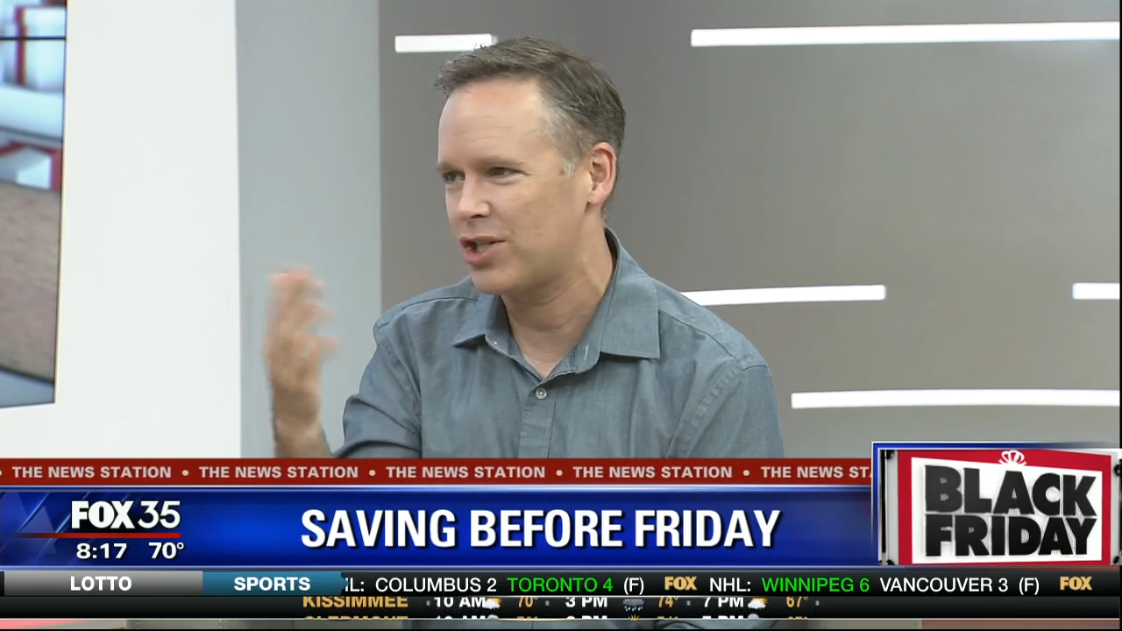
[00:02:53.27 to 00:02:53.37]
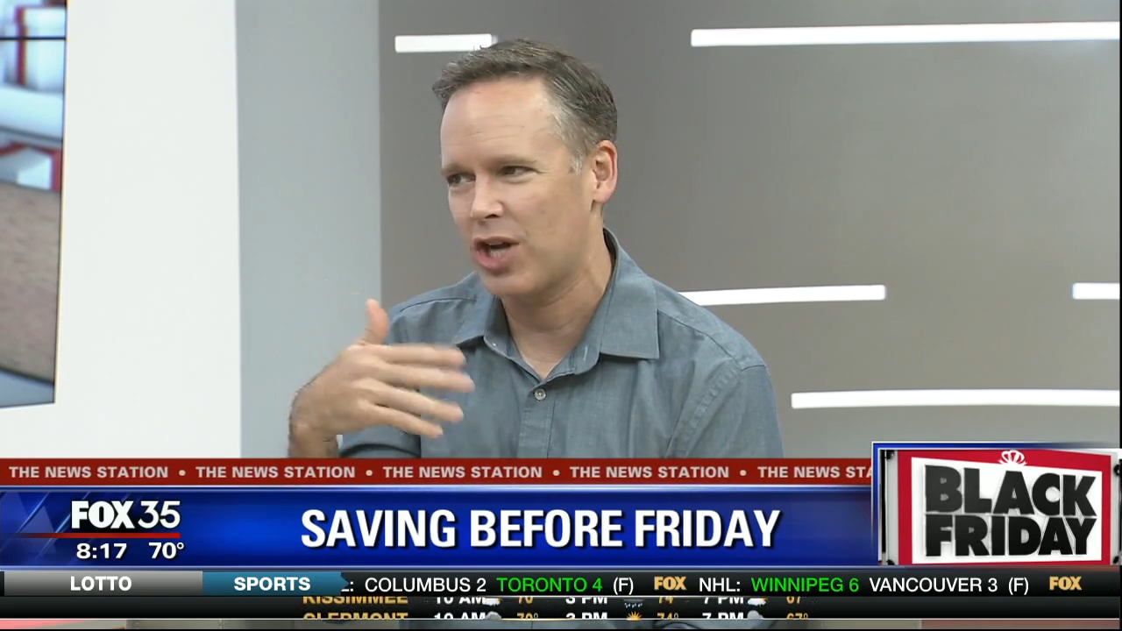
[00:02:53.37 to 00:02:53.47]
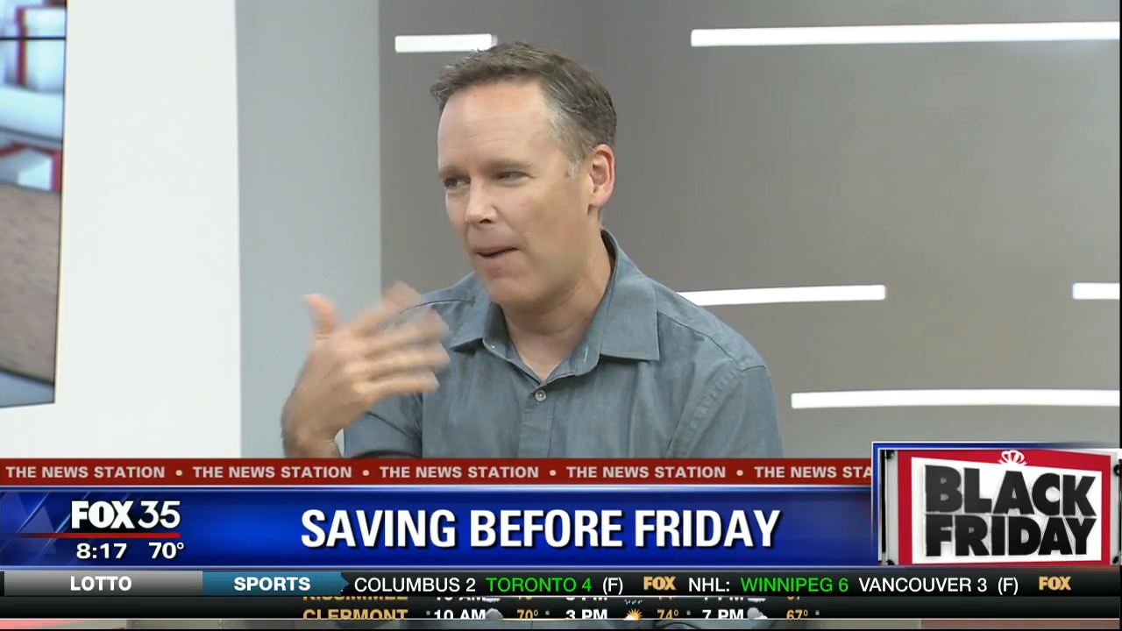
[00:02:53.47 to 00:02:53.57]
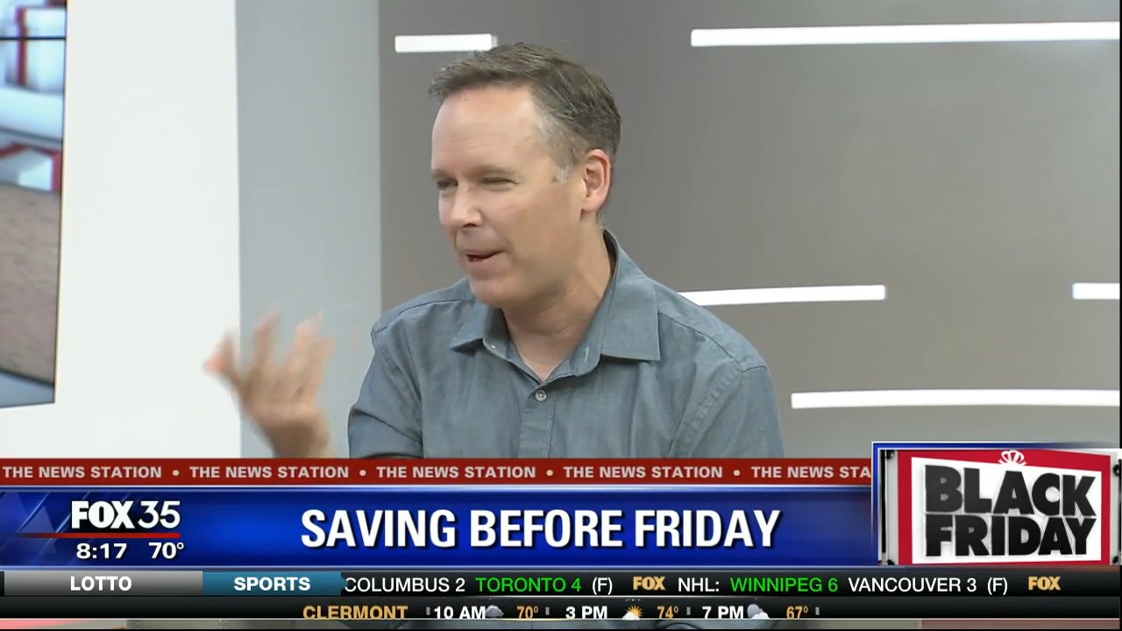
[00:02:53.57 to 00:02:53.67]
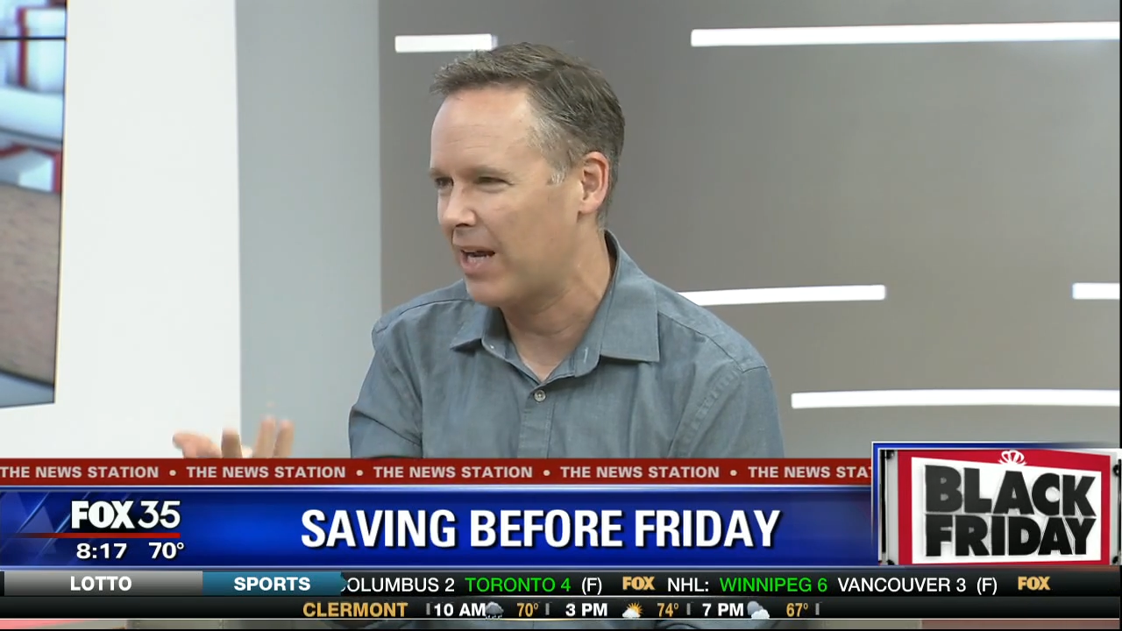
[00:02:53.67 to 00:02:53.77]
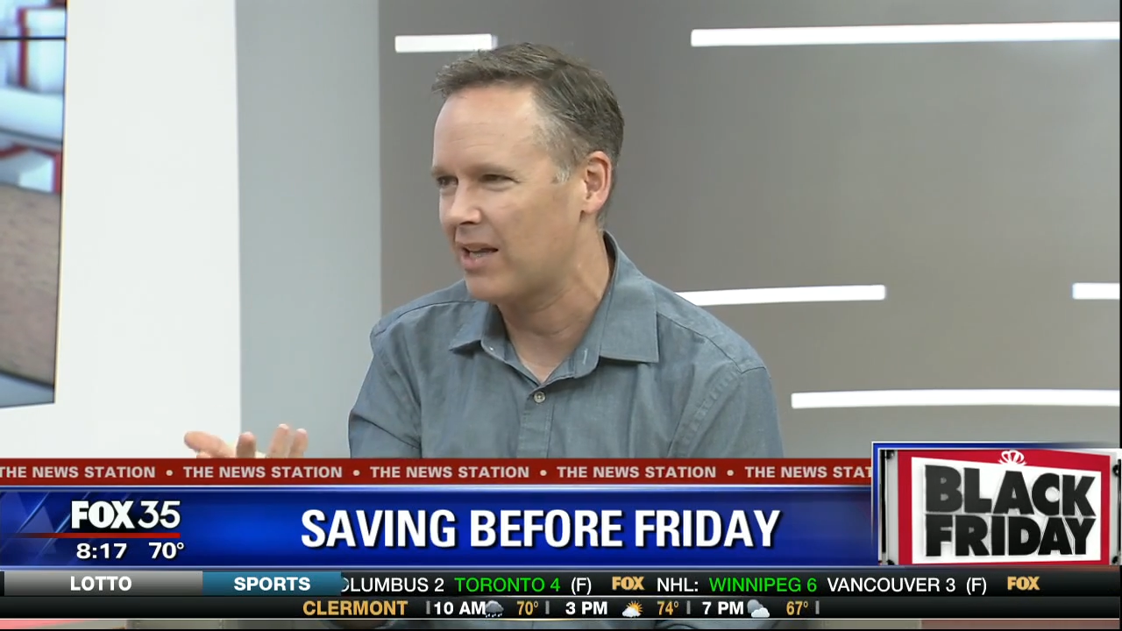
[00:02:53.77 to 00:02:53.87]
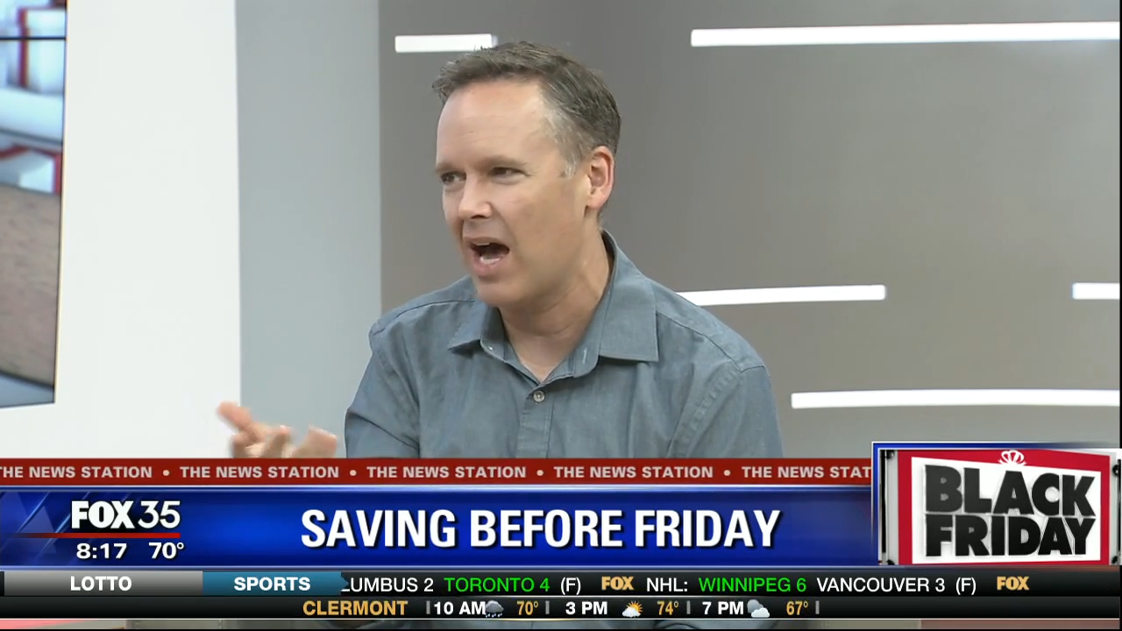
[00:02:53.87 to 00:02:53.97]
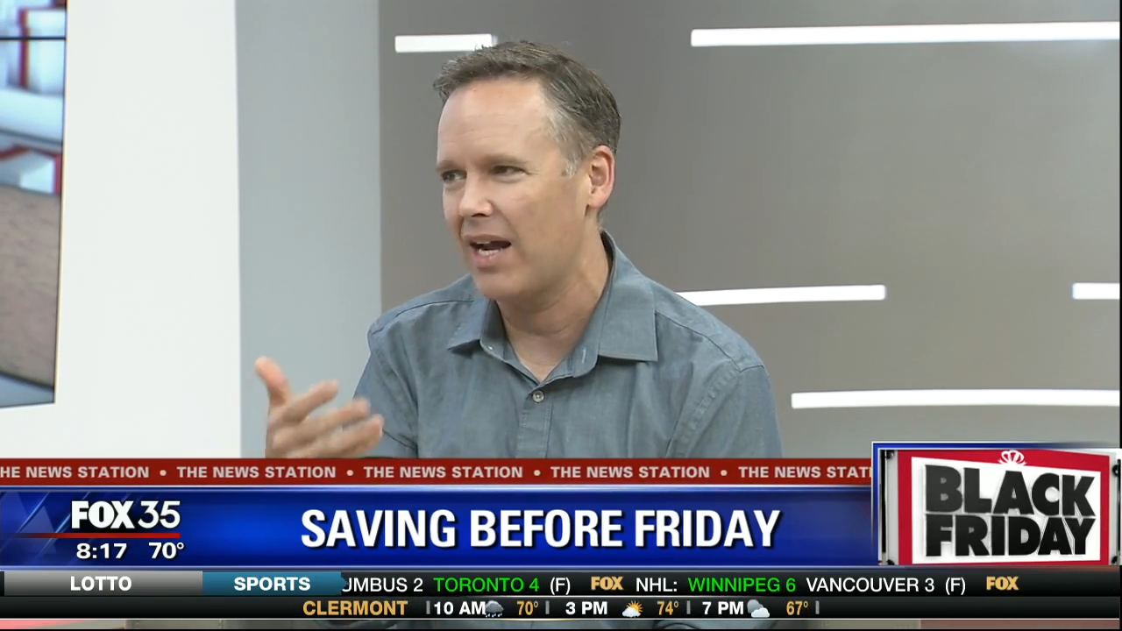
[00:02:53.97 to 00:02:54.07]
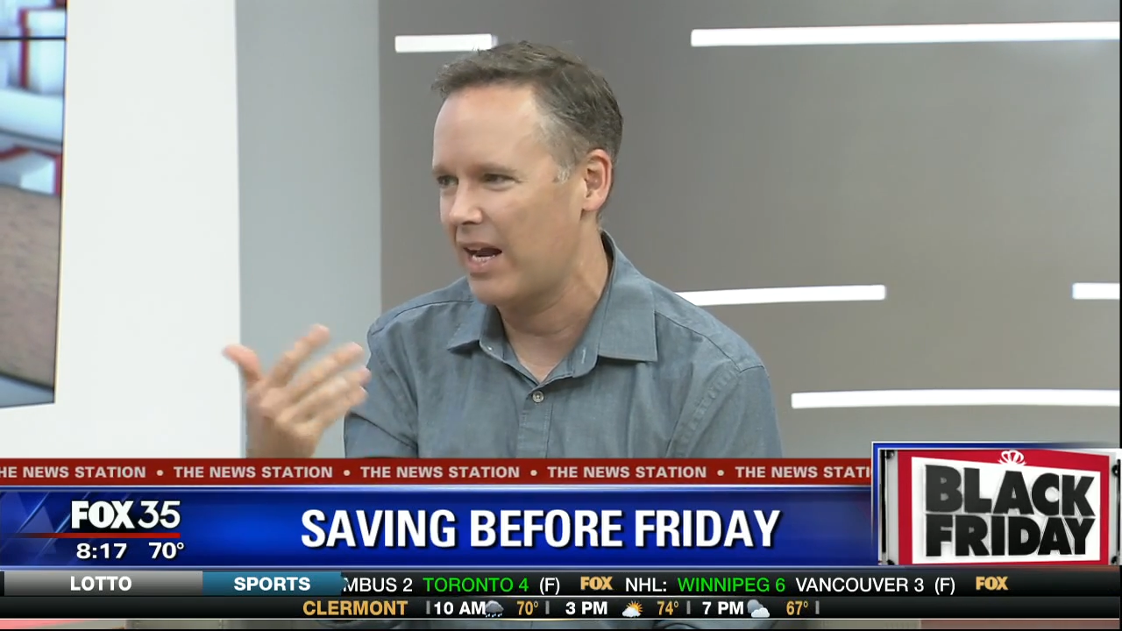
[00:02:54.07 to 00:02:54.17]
shopping online,